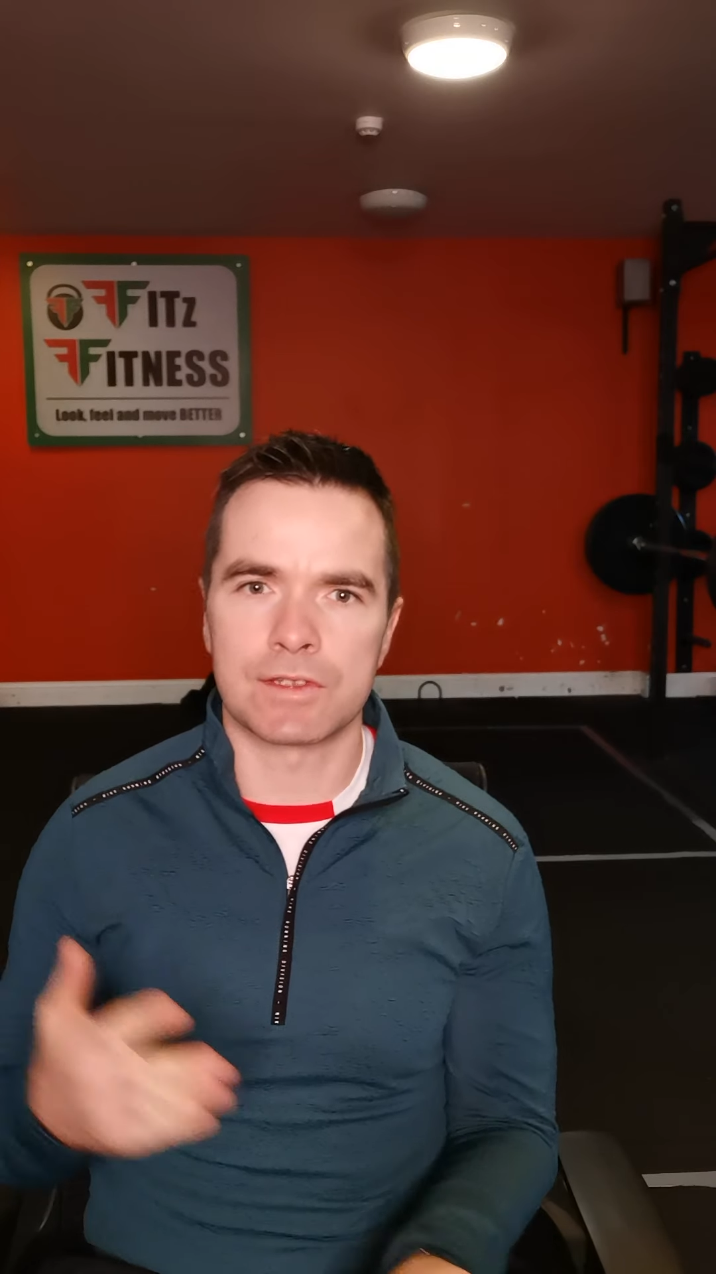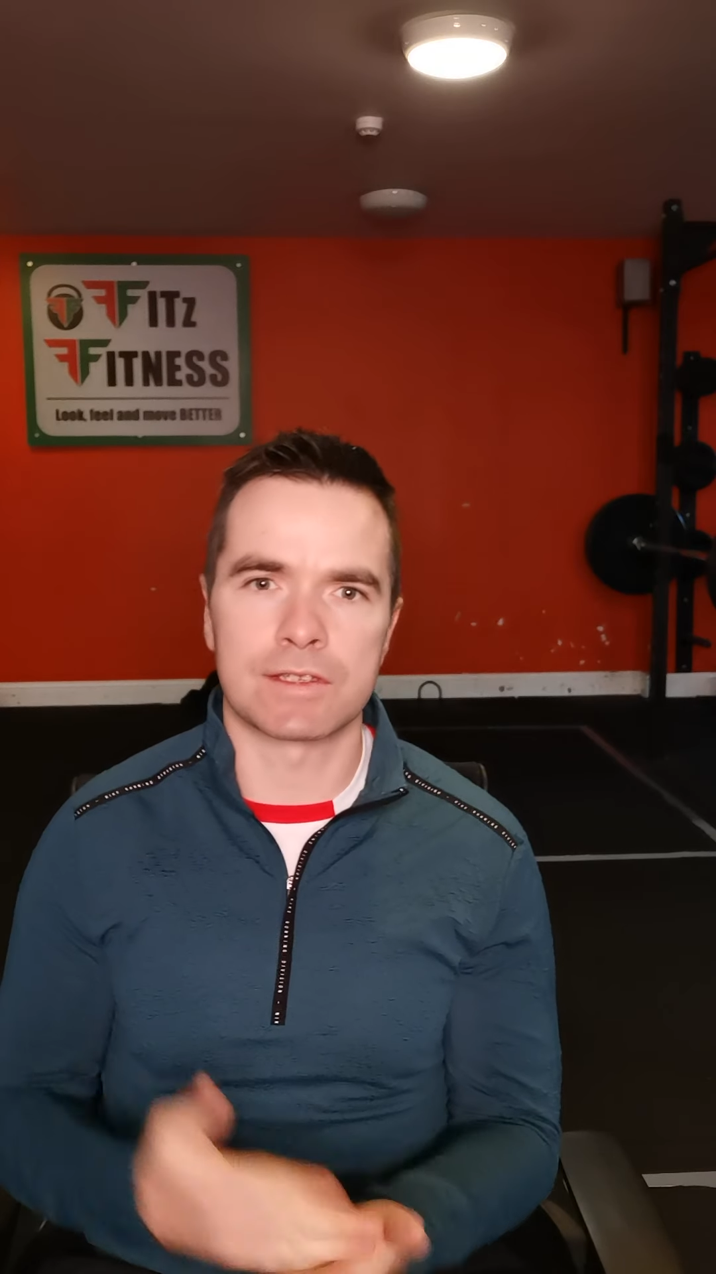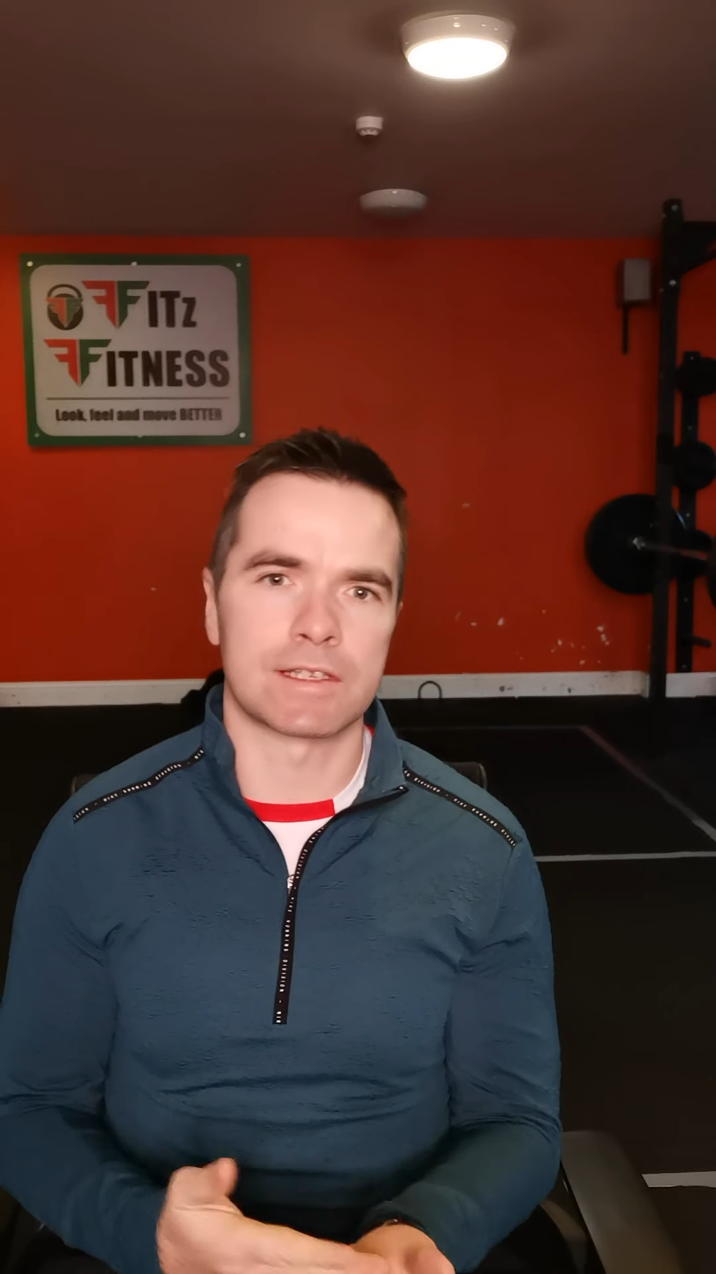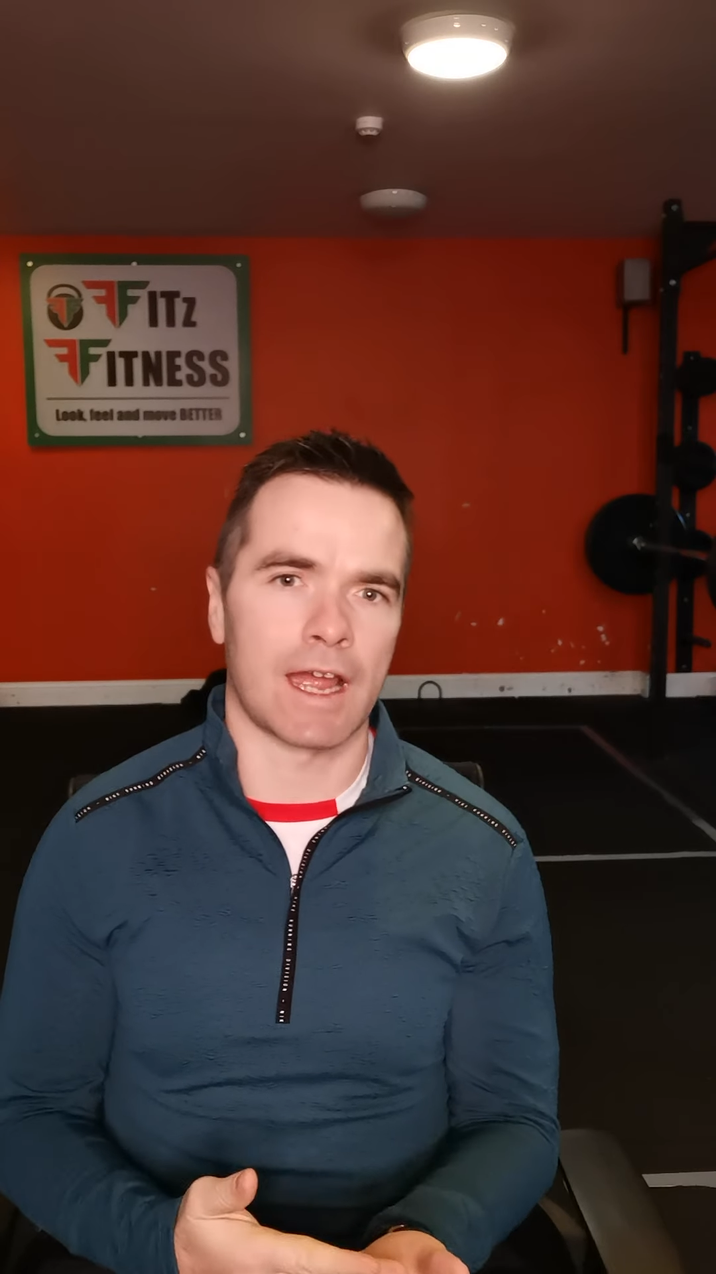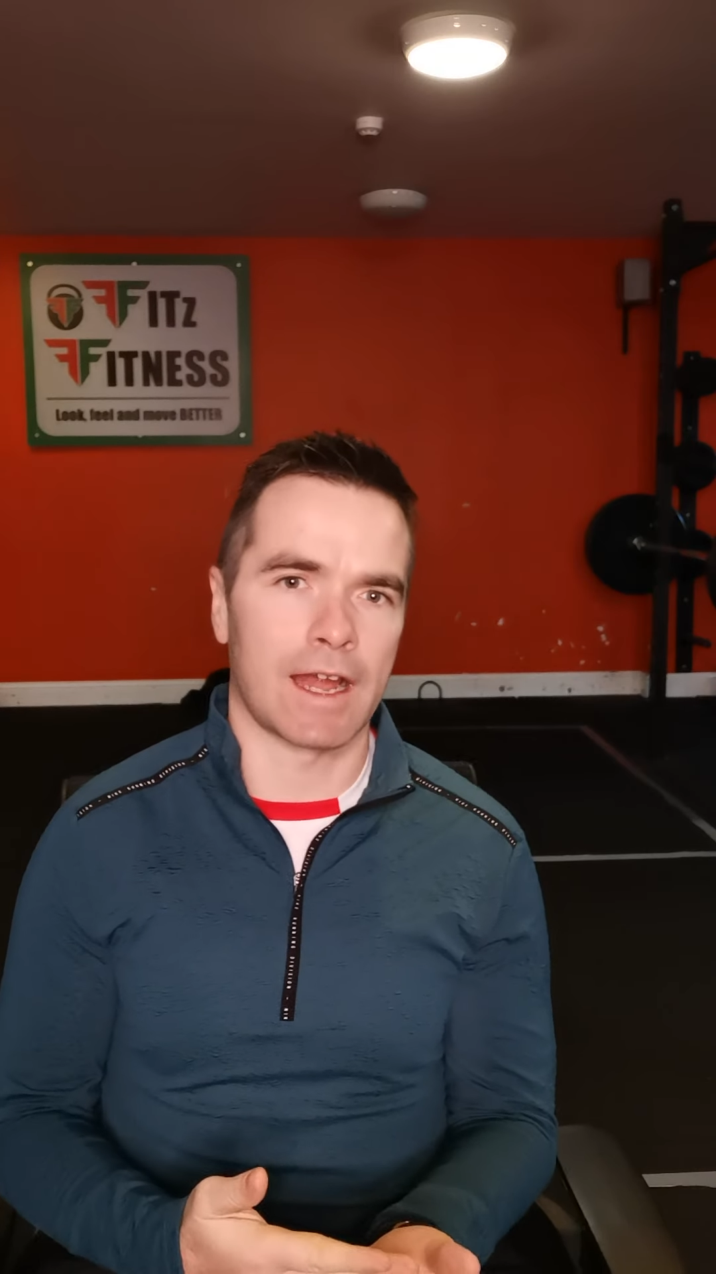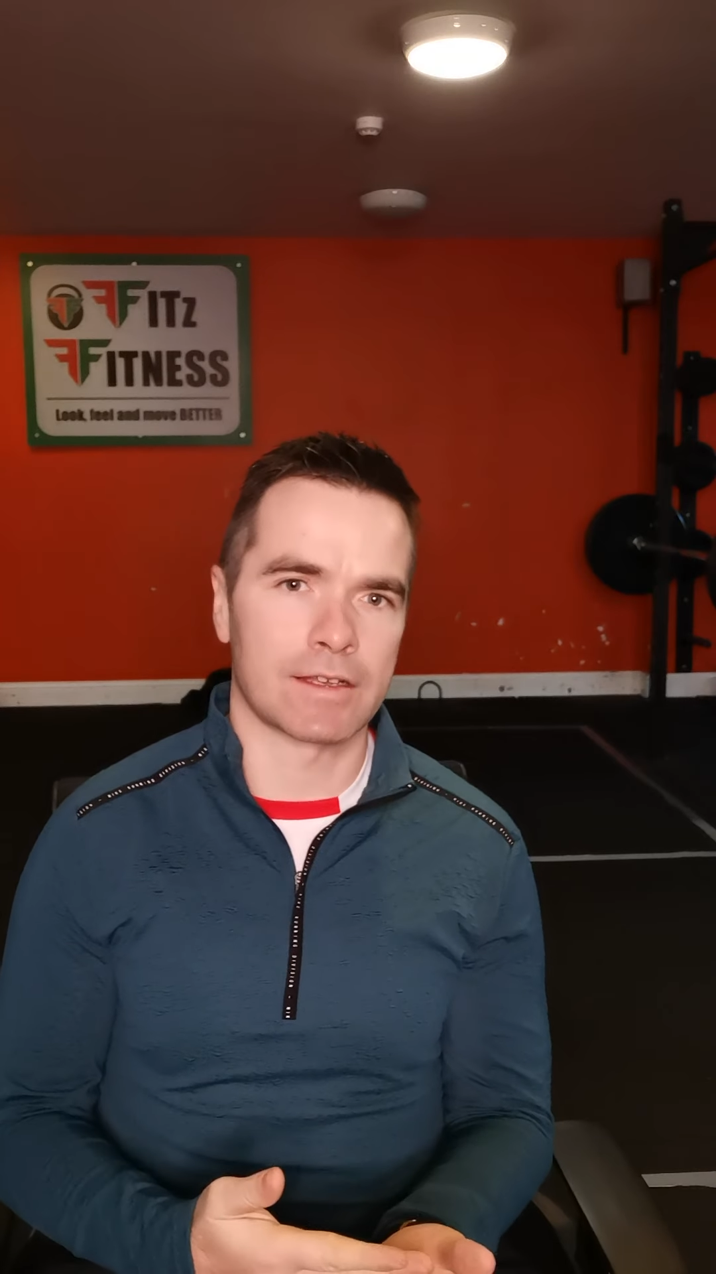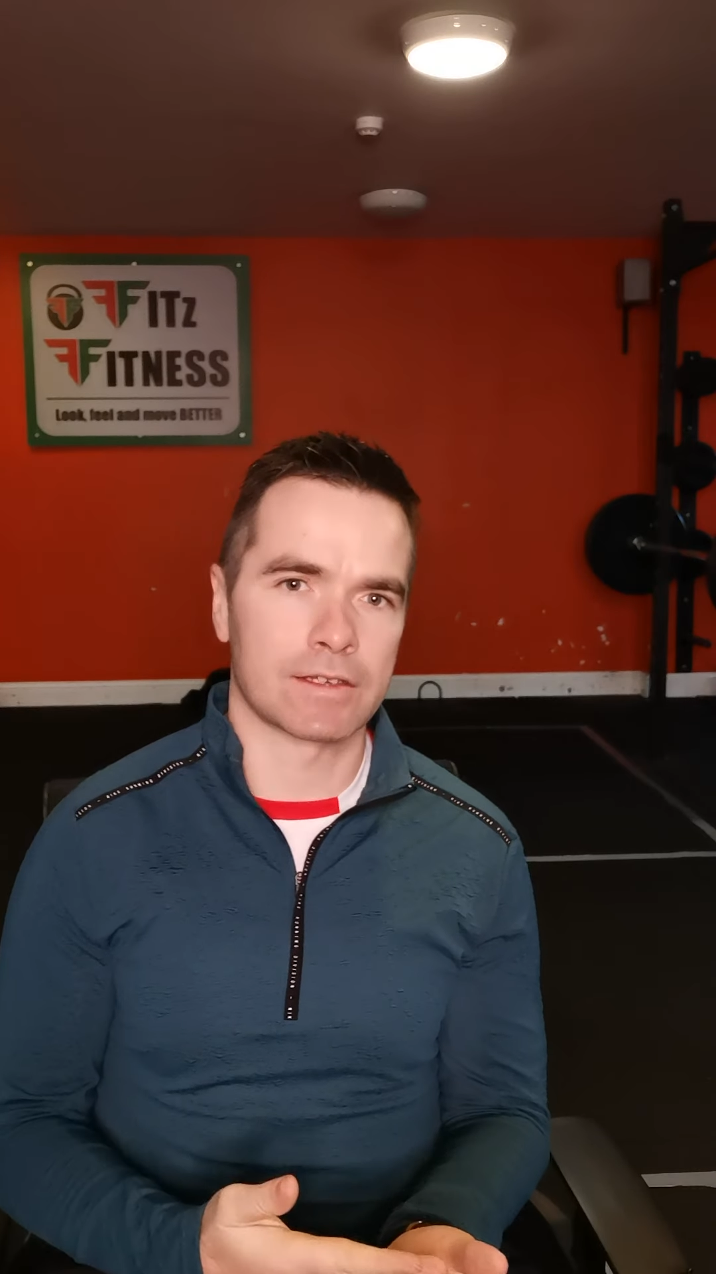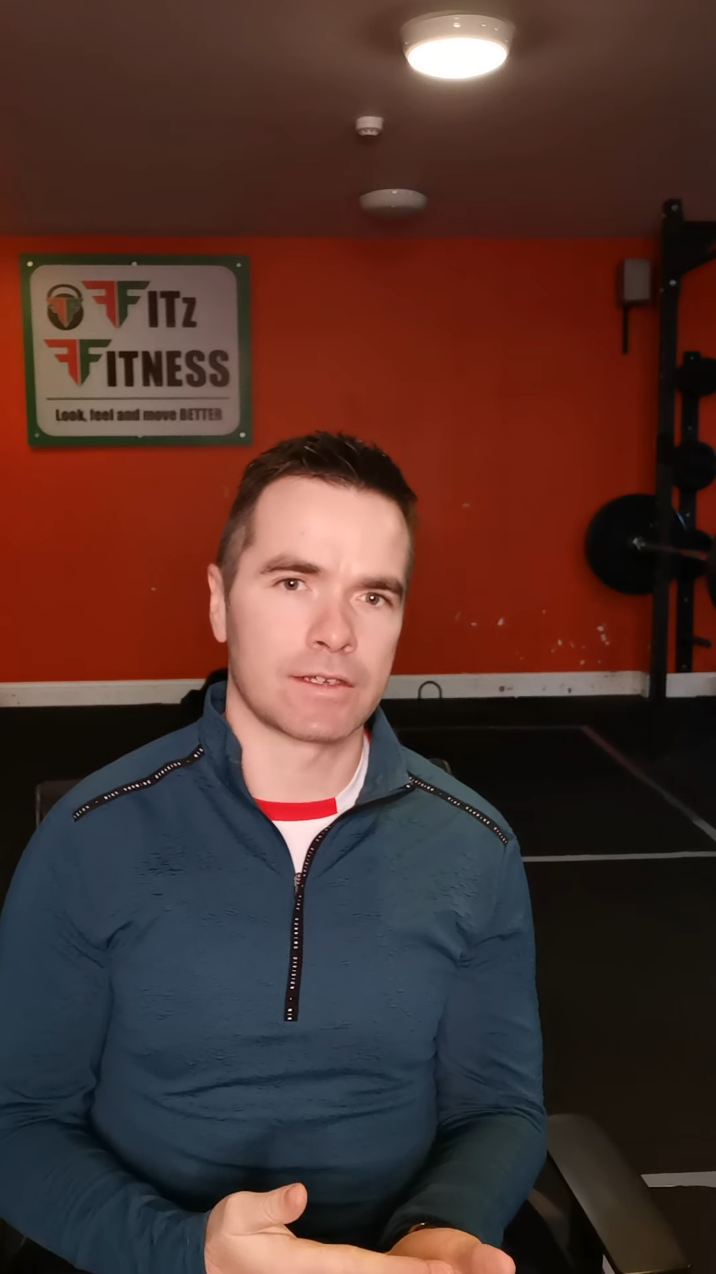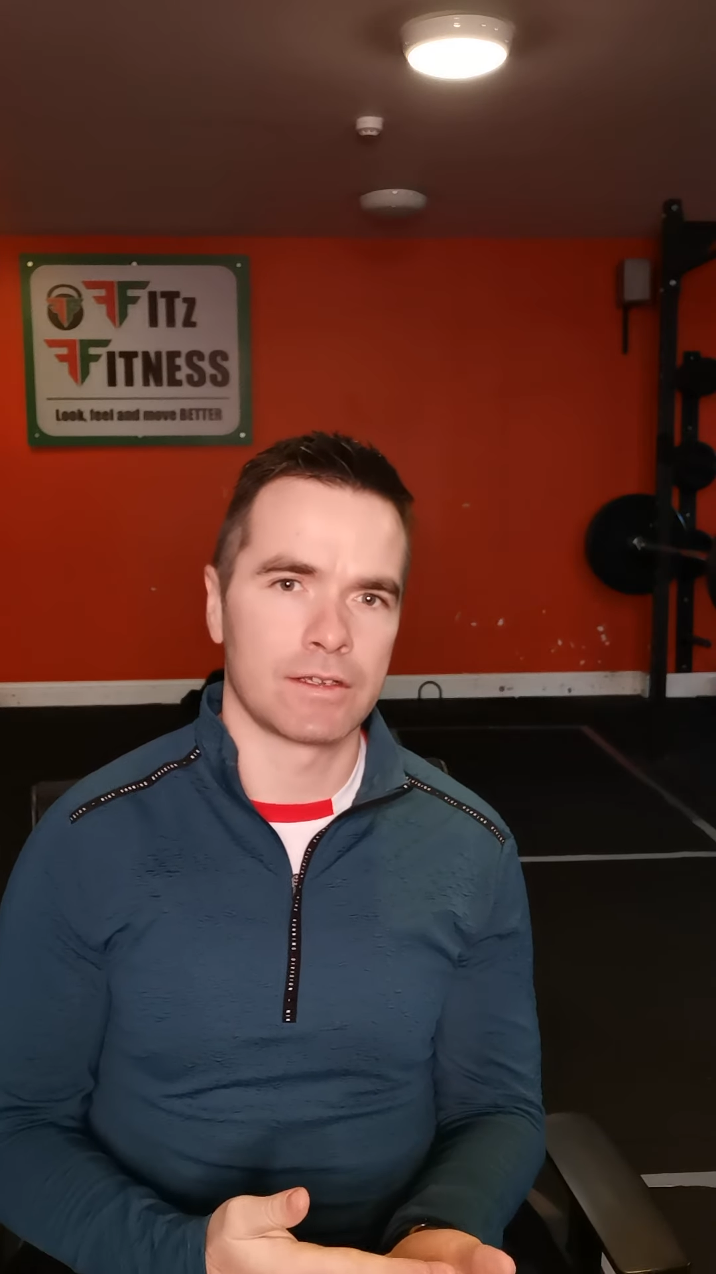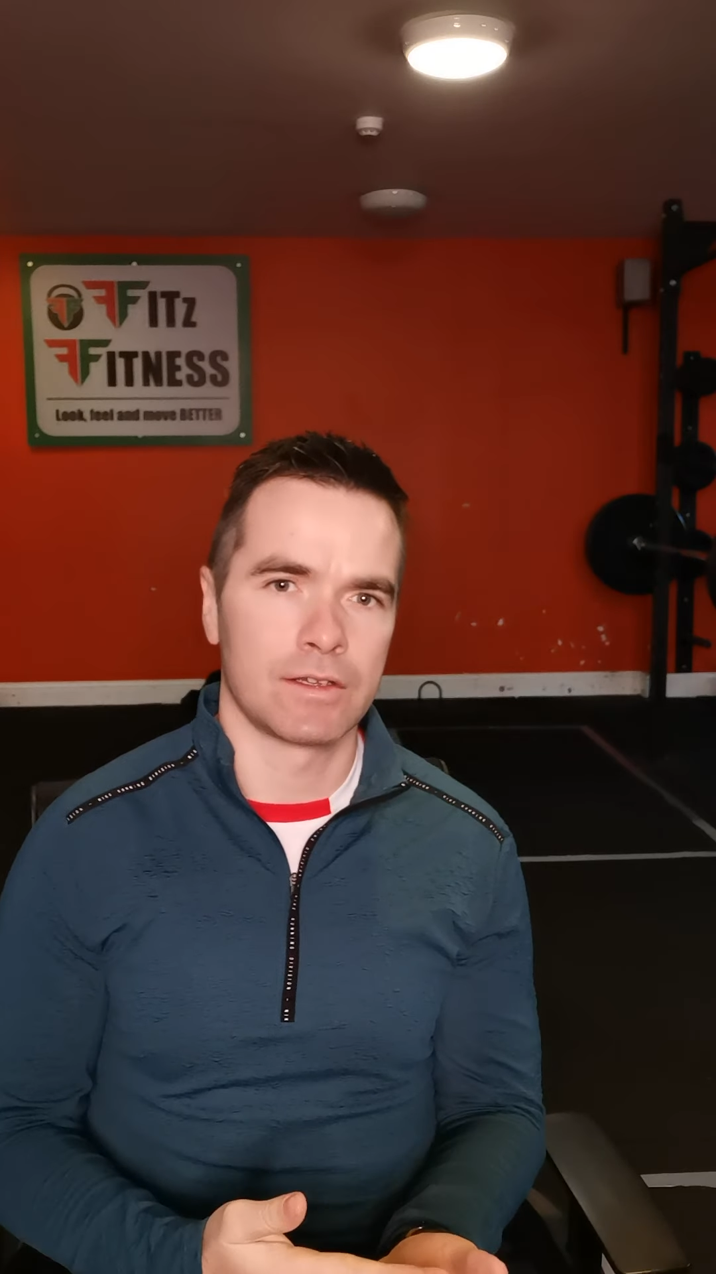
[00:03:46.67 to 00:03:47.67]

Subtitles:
start,